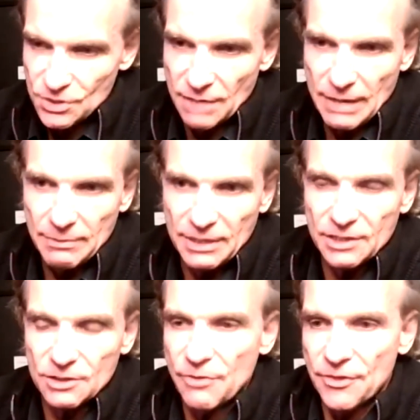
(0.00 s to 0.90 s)
maybe
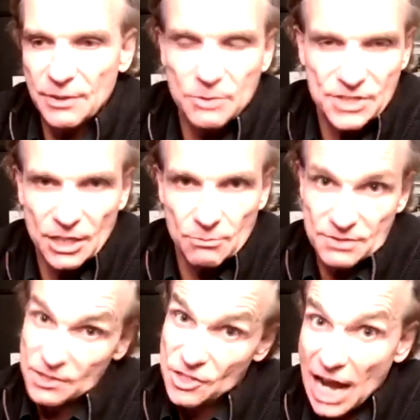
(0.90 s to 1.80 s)
3 museums,
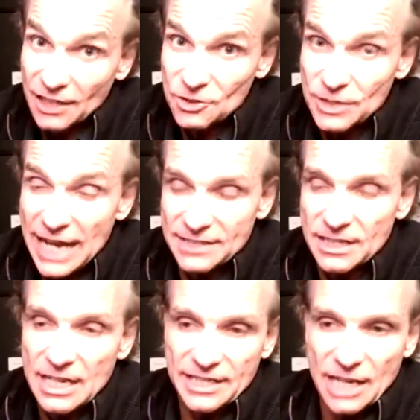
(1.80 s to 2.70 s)
which is harder to get.
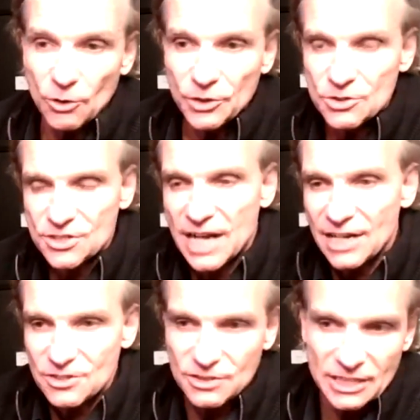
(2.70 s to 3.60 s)
Now you
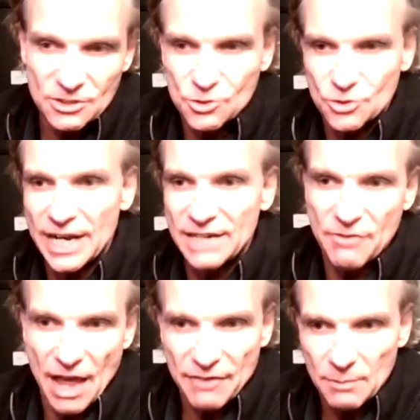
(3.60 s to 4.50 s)
need to trade with
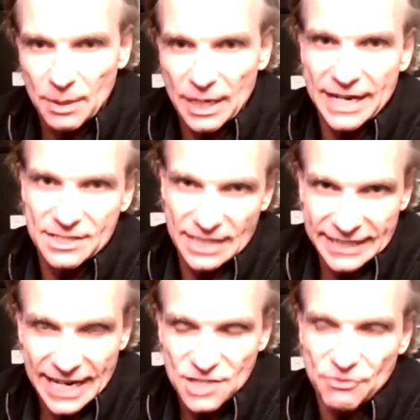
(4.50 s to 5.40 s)
other players,
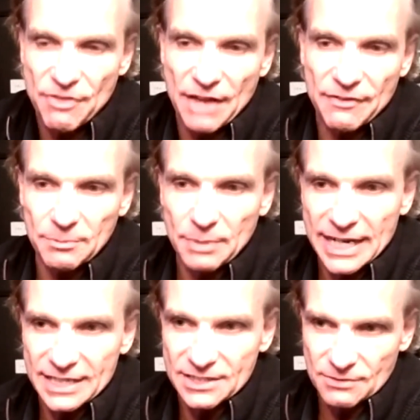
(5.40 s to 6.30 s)
engage with other
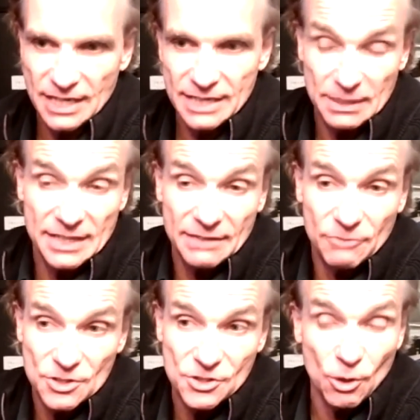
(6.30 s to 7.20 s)
players, right? But then
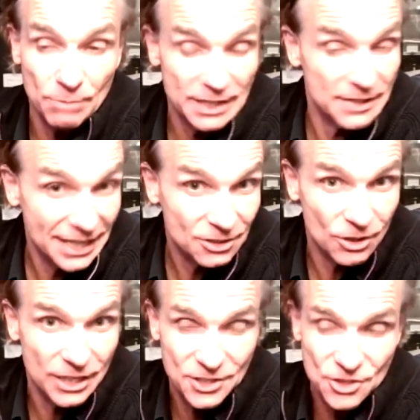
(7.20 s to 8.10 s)
once you complete that
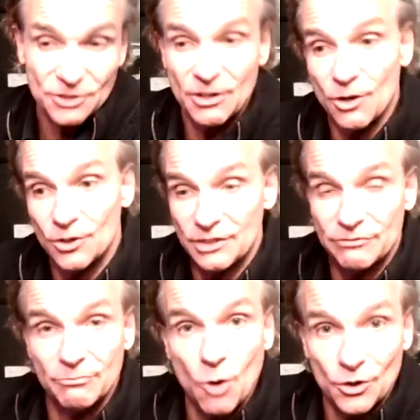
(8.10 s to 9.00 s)
collection, you earn
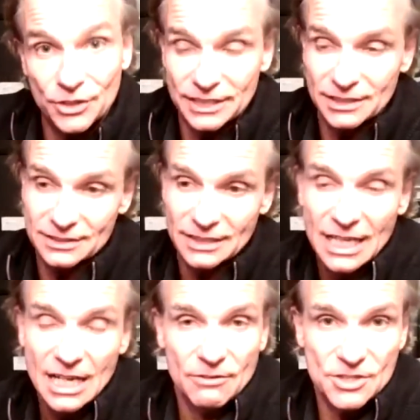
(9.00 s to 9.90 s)
even more yield,
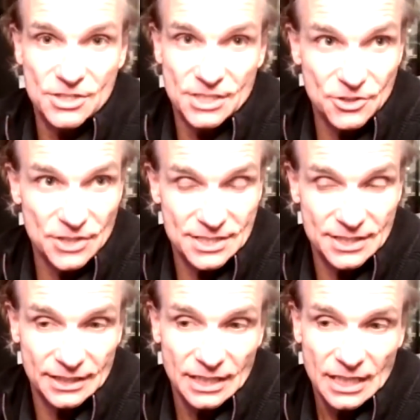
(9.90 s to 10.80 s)
which is interesting.